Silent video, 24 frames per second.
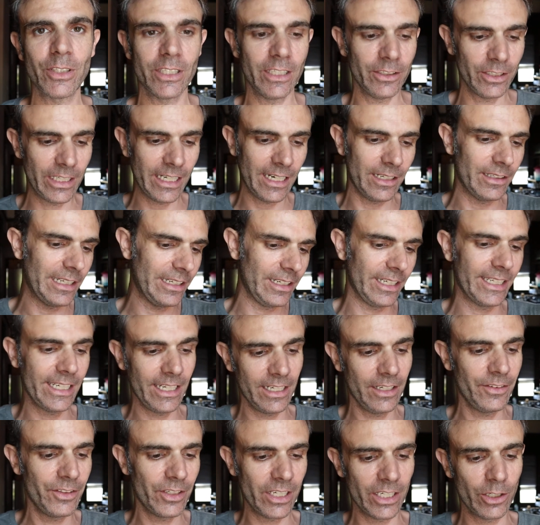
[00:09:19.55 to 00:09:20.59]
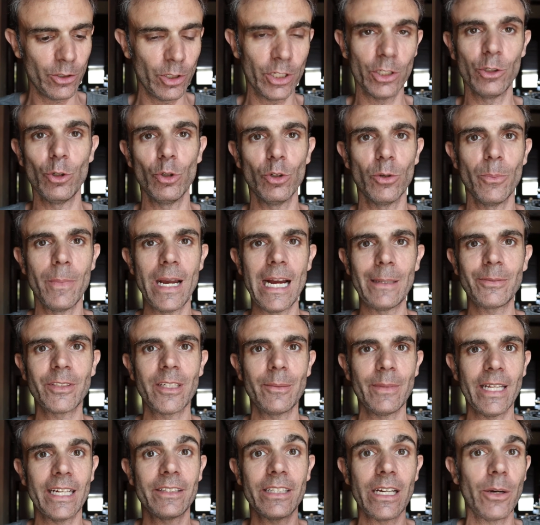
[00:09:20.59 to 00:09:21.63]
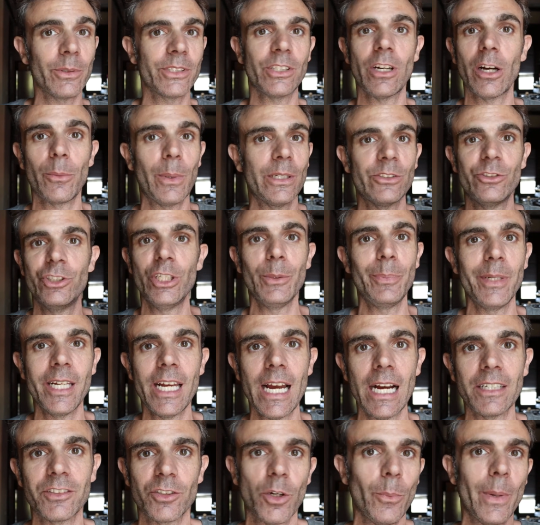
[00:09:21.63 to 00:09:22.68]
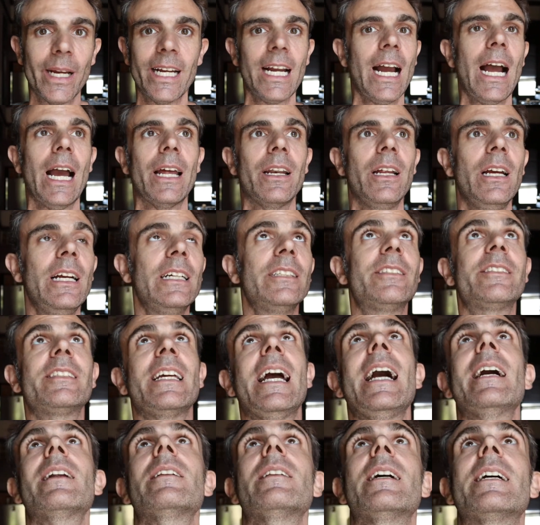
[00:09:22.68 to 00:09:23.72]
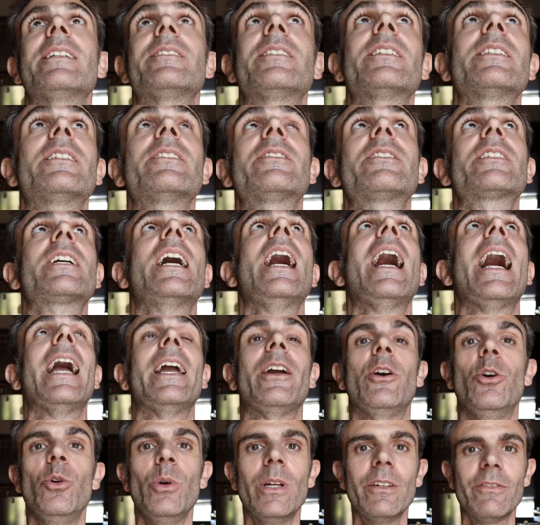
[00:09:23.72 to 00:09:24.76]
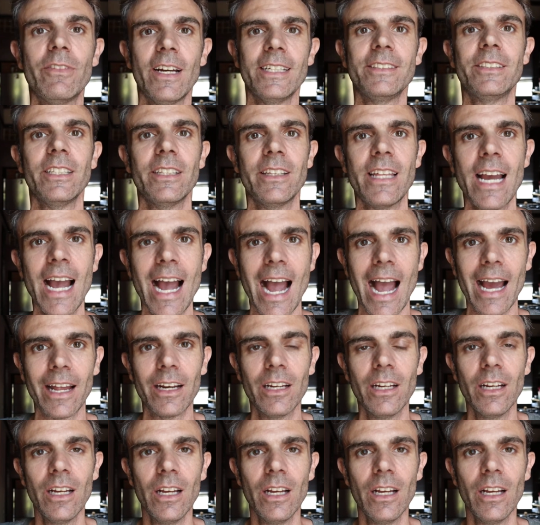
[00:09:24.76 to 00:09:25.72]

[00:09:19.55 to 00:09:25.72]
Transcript: And, get, and I get in there, I go to Google Maps, and I'm like, now we talk about GPS. Oh my God, satellites in the sky. Who invented that?